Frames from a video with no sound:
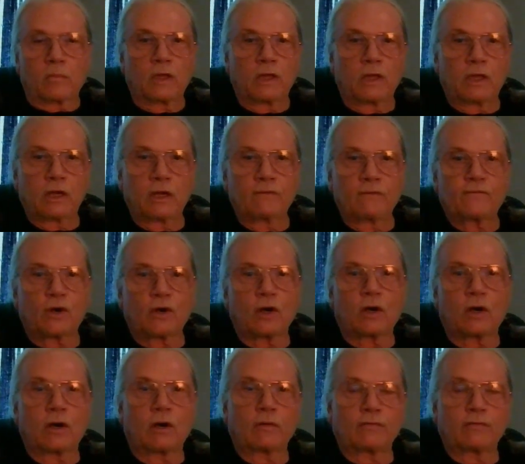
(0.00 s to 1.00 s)
it
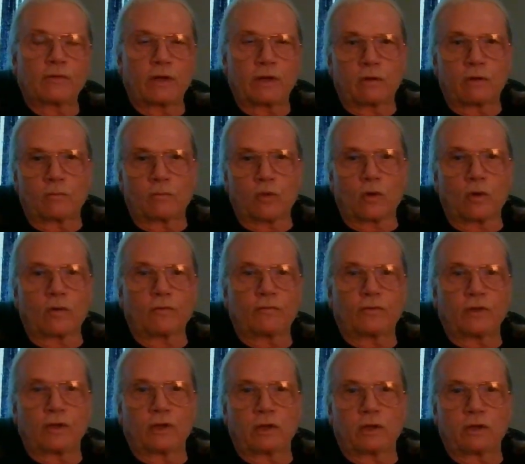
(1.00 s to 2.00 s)
evolved and it
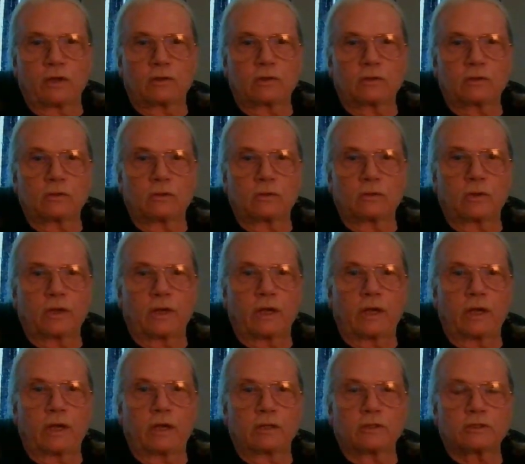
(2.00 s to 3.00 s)
morphed into
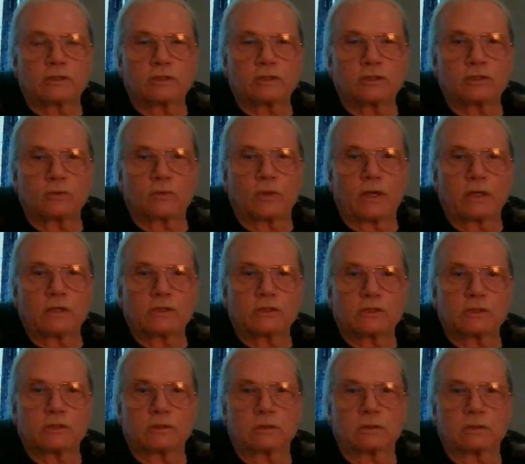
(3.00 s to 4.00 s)
a
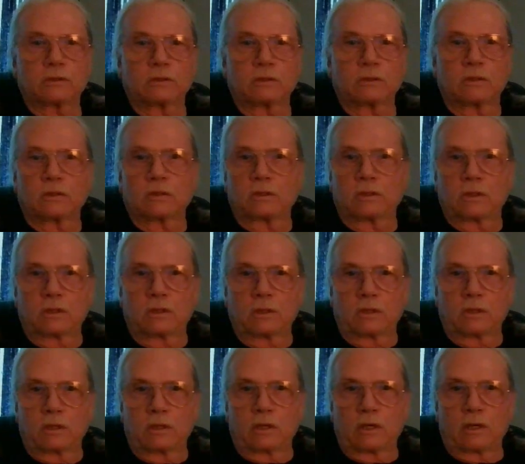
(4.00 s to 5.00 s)
situation
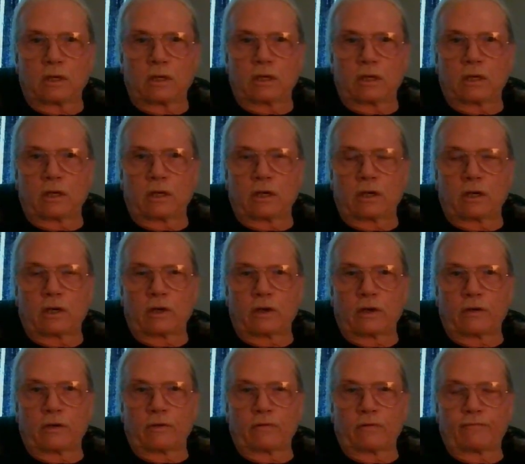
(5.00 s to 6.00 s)
uh,
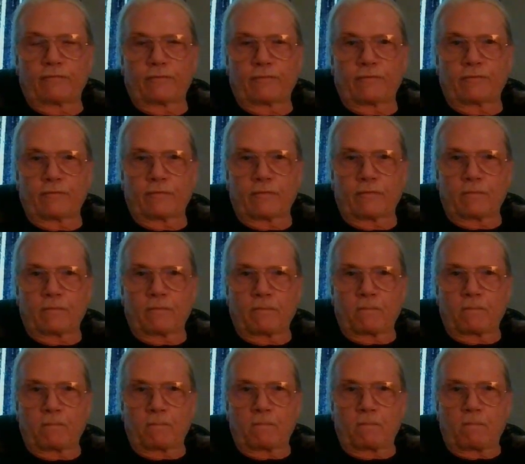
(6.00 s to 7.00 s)
of
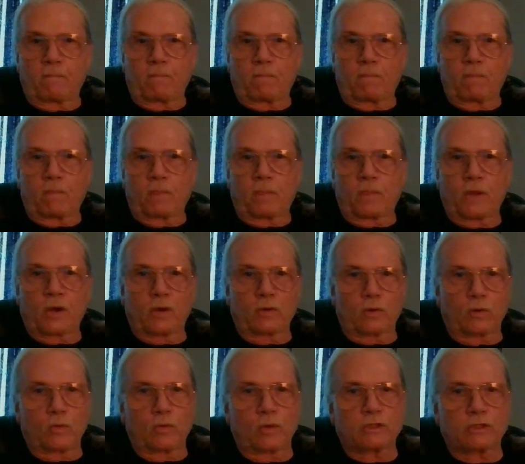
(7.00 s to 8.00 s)
their
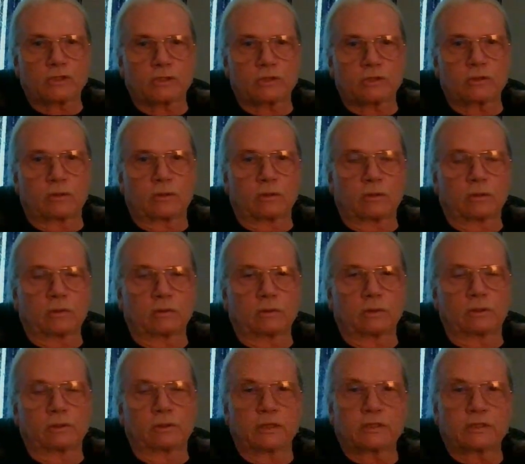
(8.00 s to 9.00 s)
original,
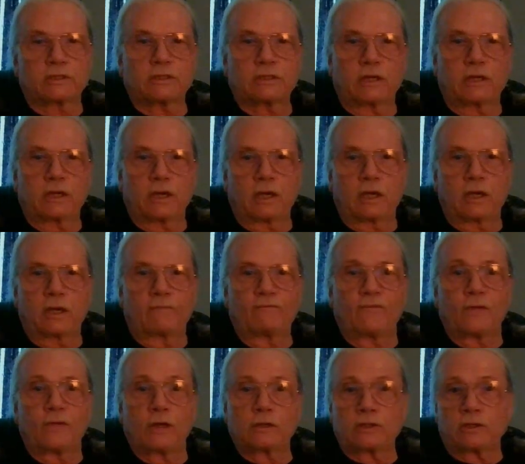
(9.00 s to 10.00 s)
let's say,
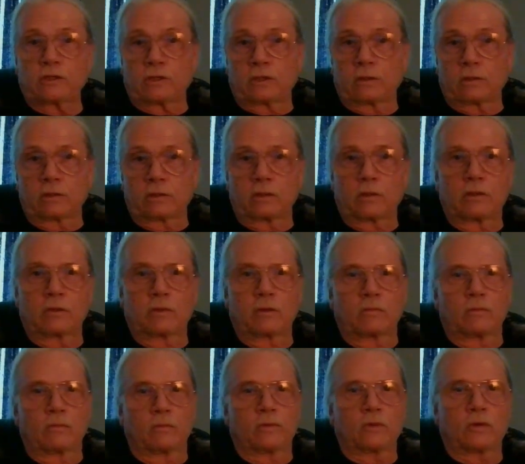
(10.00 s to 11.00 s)
vision.
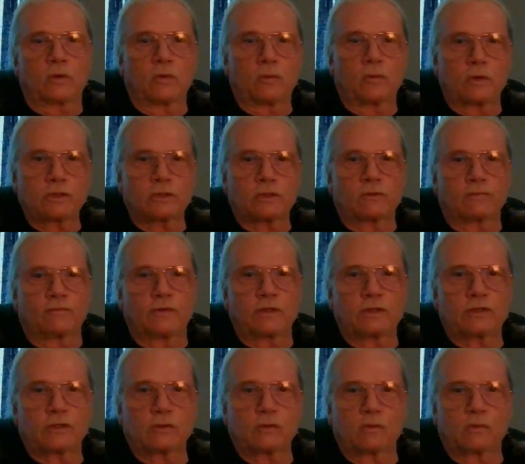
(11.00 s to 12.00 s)
Their original
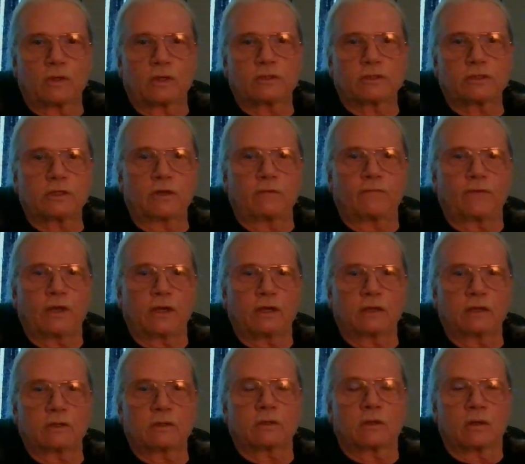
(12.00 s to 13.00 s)
vision was if they
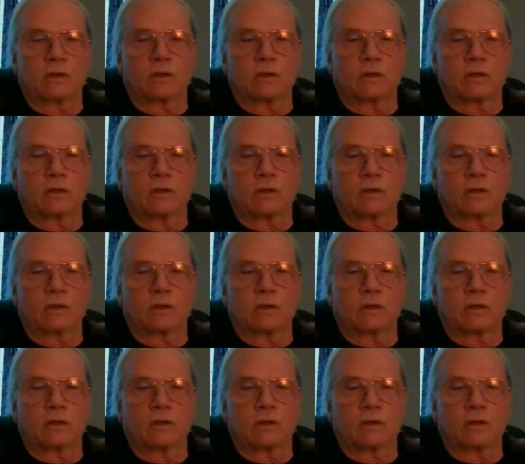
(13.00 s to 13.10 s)
could,